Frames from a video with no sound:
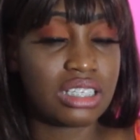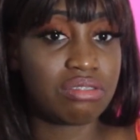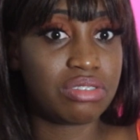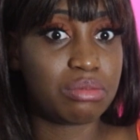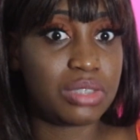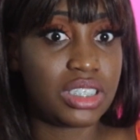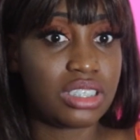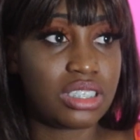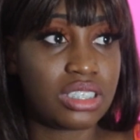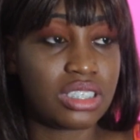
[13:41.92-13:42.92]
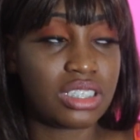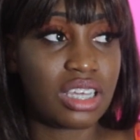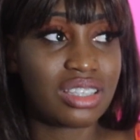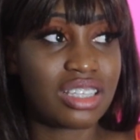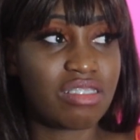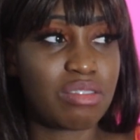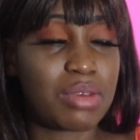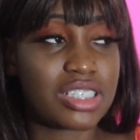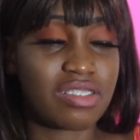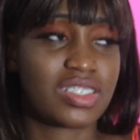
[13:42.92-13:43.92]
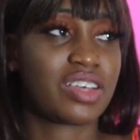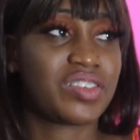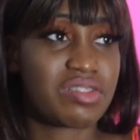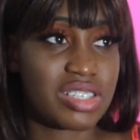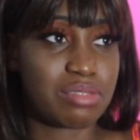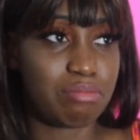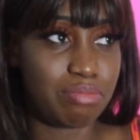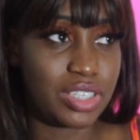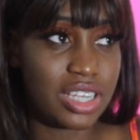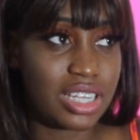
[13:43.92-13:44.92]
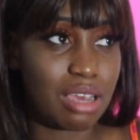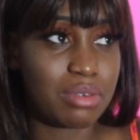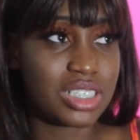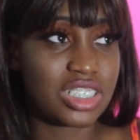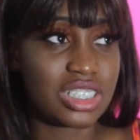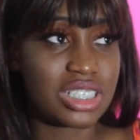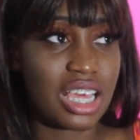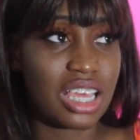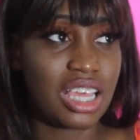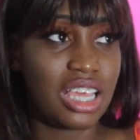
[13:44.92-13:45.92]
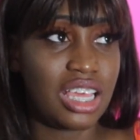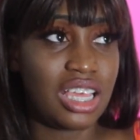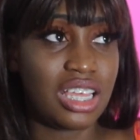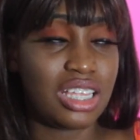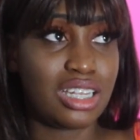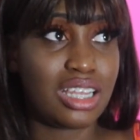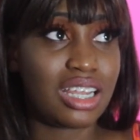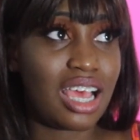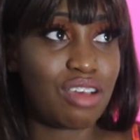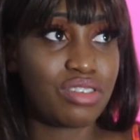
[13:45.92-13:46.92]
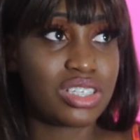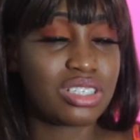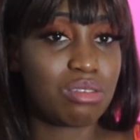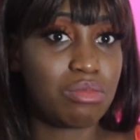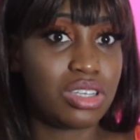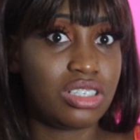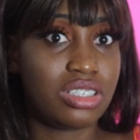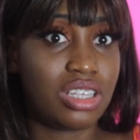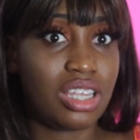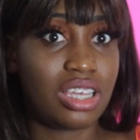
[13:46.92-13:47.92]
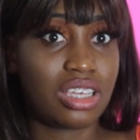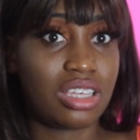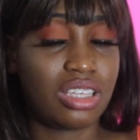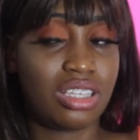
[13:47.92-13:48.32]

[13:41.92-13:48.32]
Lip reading: feel me, not think for myself because I've always done that, but it's just like not having someone to, like,